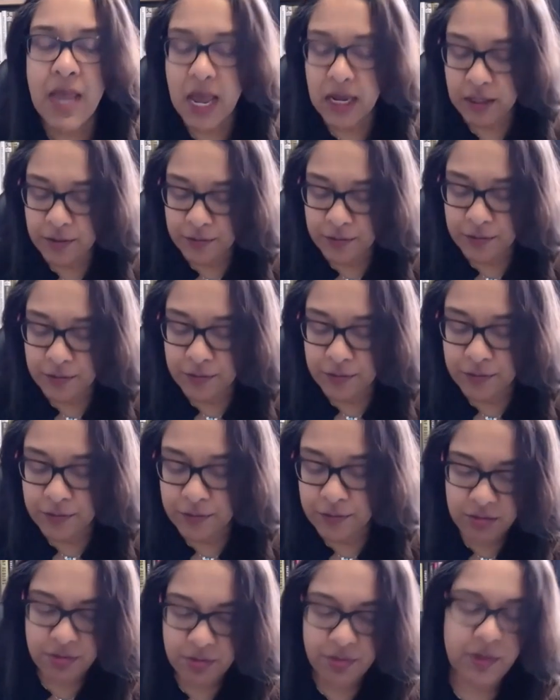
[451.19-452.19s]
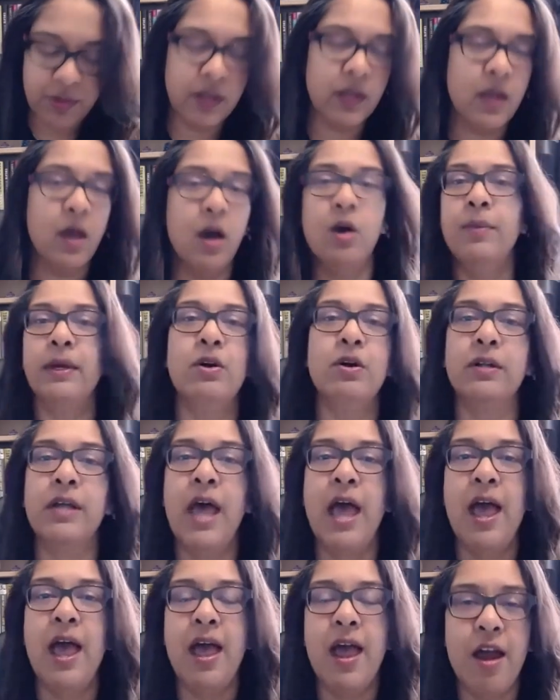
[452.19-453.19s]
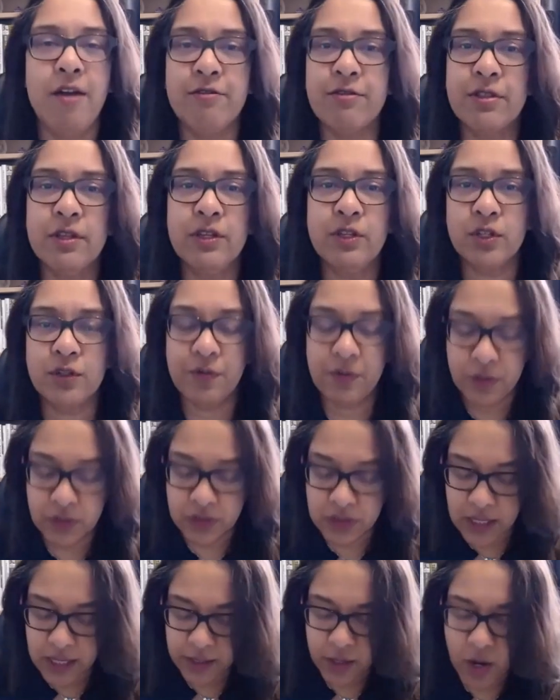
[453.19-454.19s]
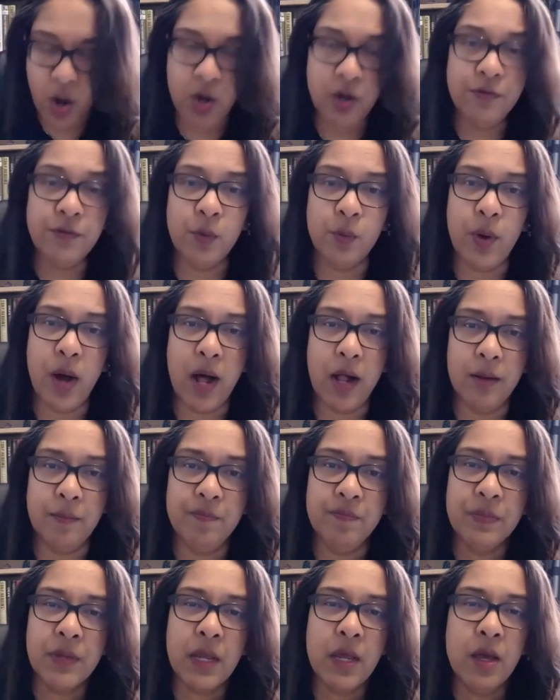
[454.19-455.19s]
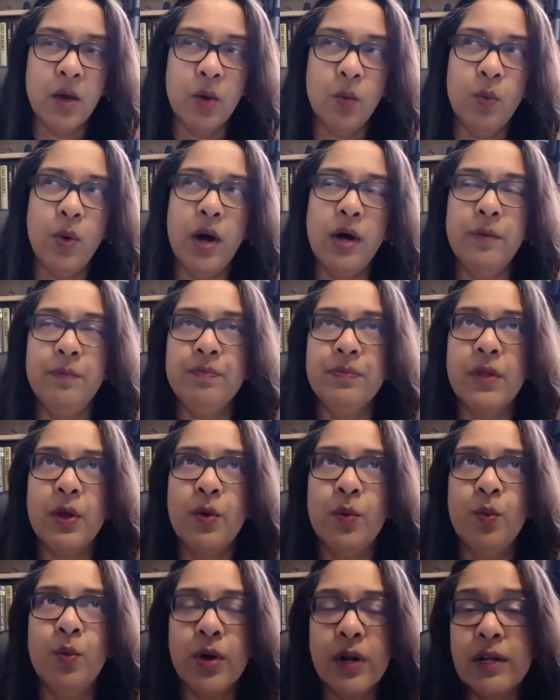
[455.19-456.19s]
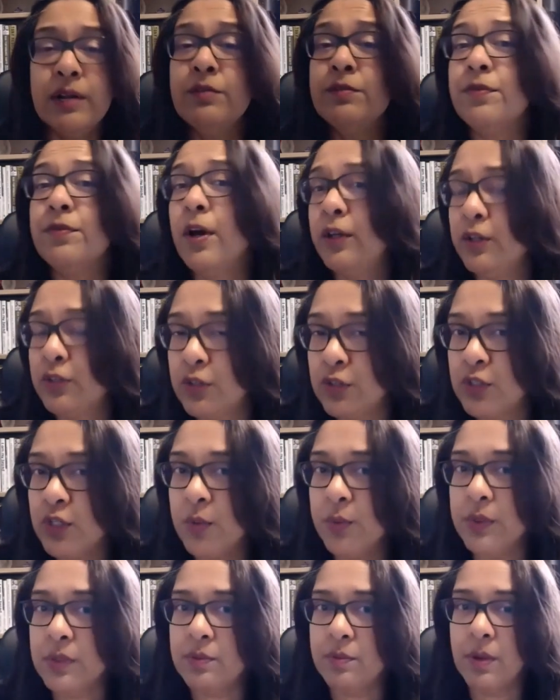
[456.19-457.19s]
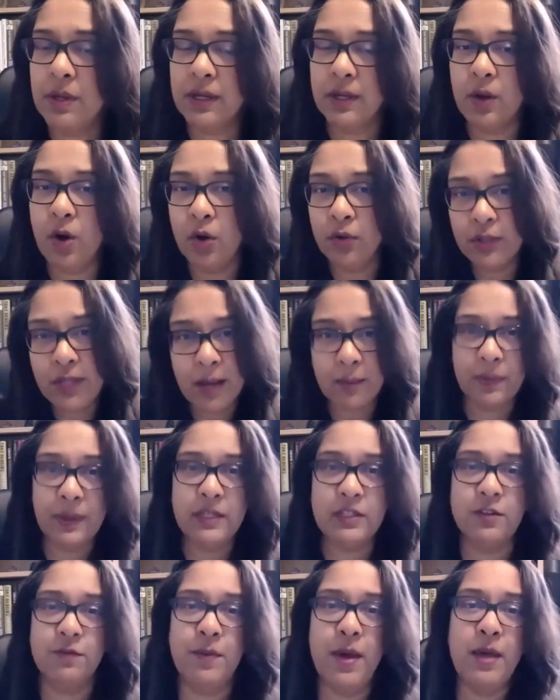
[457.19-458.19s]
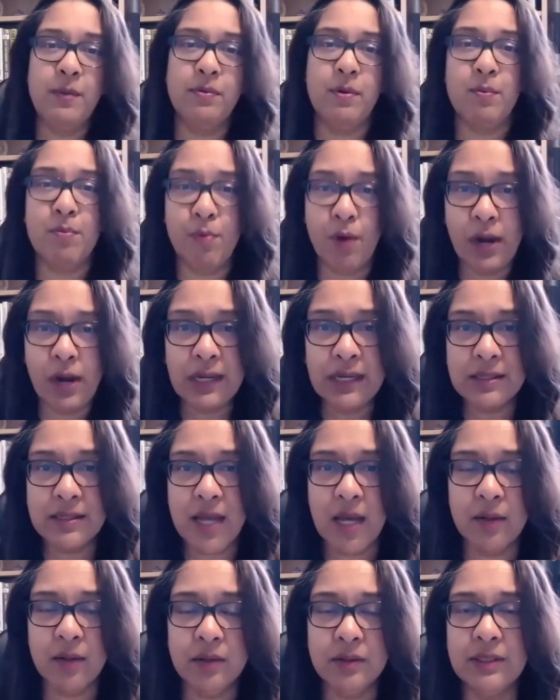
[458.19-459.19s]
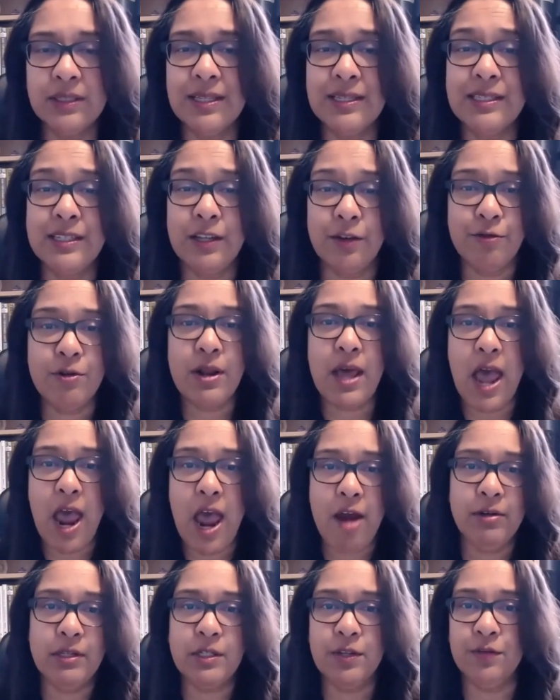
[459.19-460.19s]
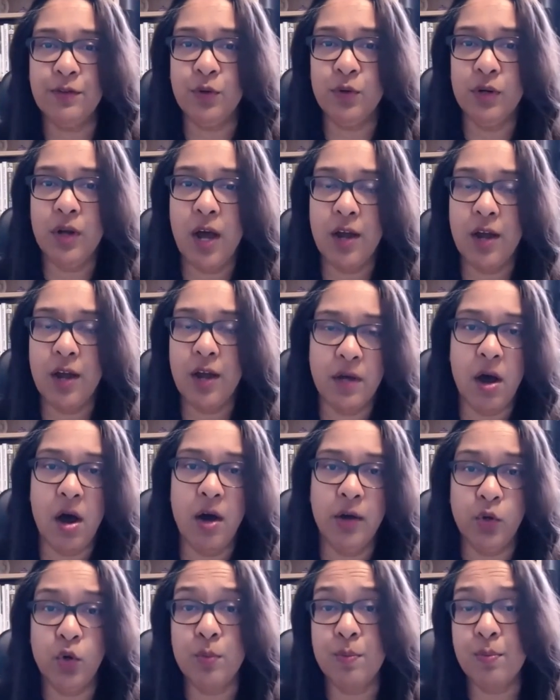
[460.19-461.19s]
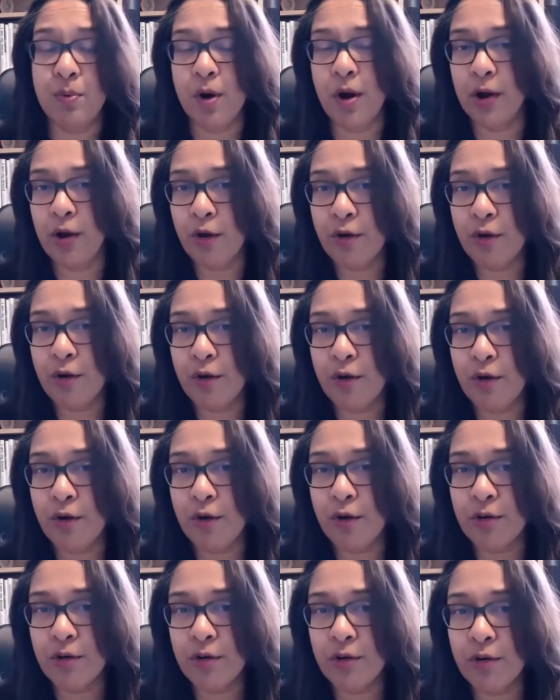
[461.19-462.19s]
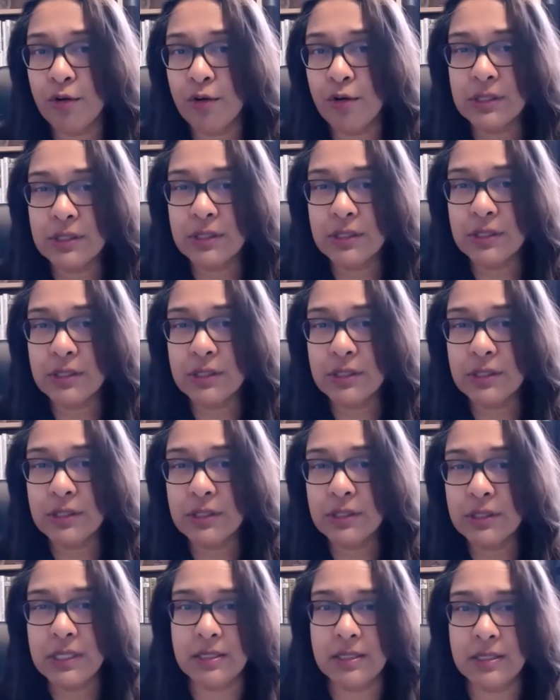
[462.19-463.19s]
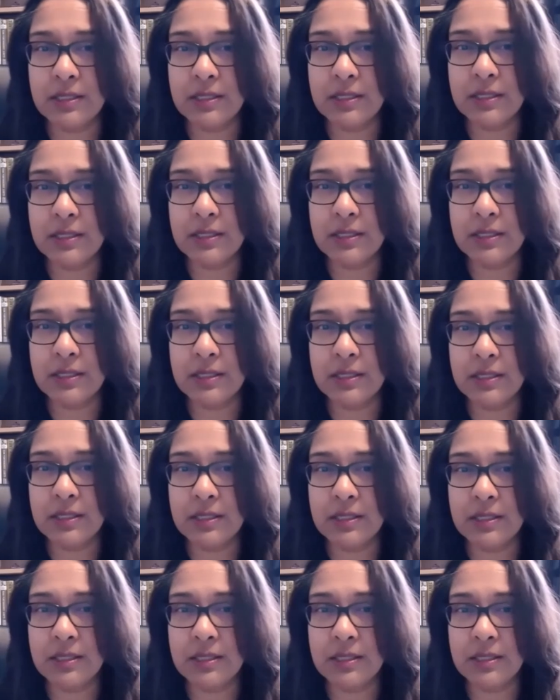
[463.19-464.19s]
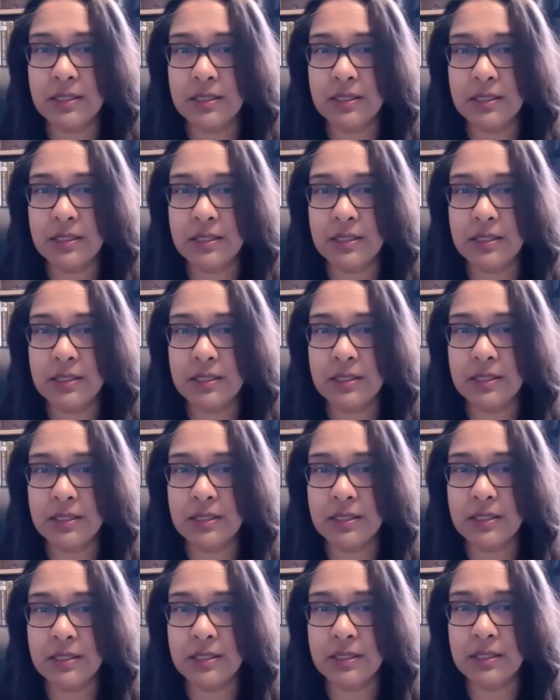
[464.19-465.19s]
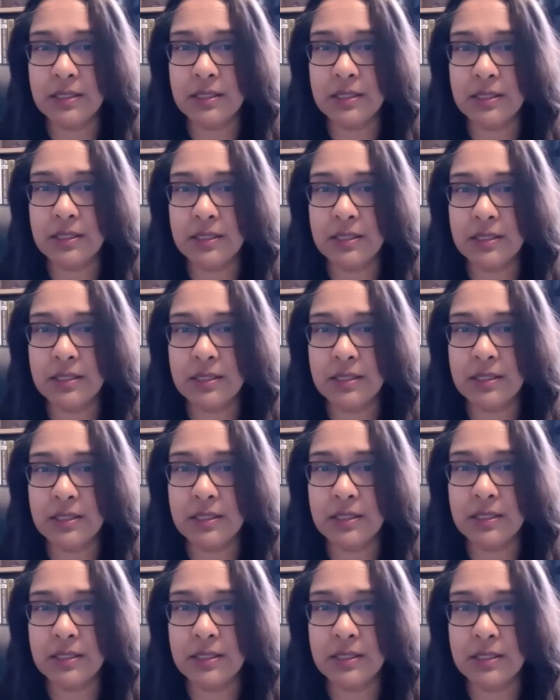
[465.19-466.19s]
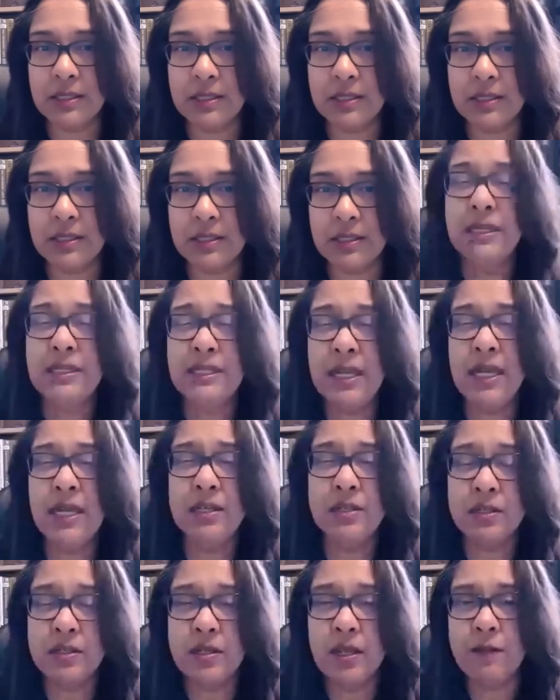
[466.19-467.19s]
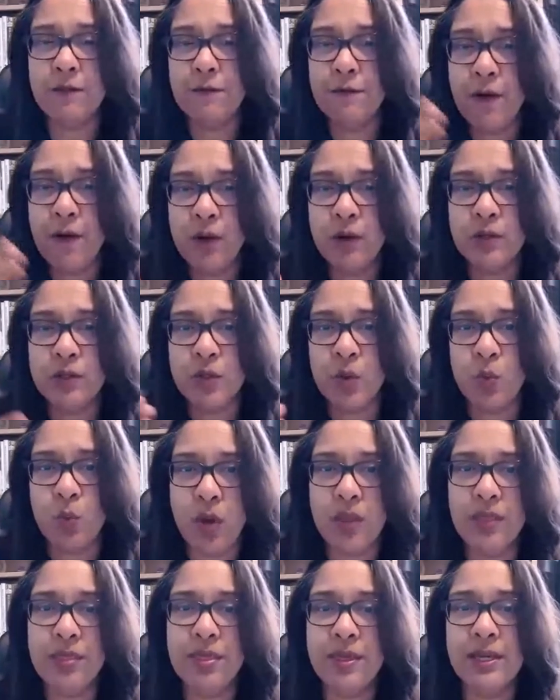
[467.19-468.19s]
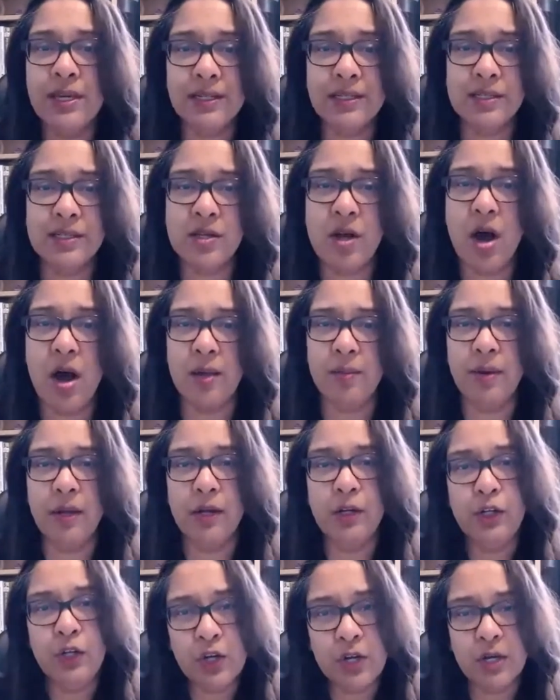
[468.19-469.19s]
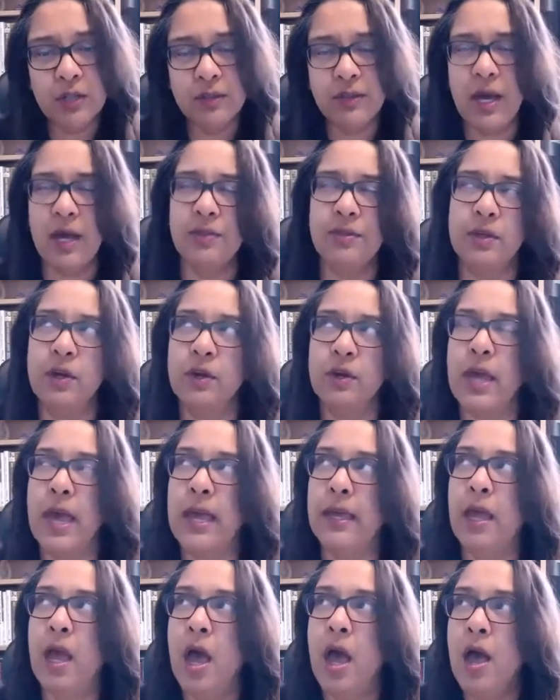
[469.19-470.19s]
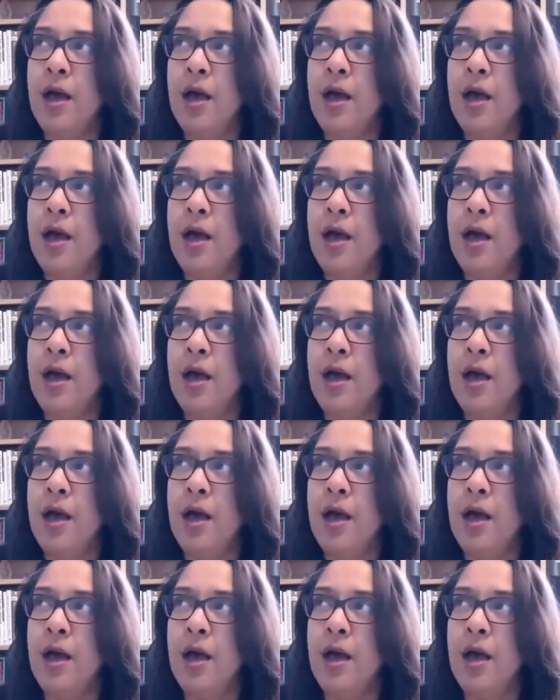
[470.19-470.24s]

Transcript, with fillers: And if you sit there and think, oh my God, everything just feels like overwhelm, well, what I invite you to do is on that piece of paper, break it down into the different areas of your life that are your priorities that are important to you. Because when you break it down piecemeal, it makes it easier to focus on one thing at a time and look at that and think, okay,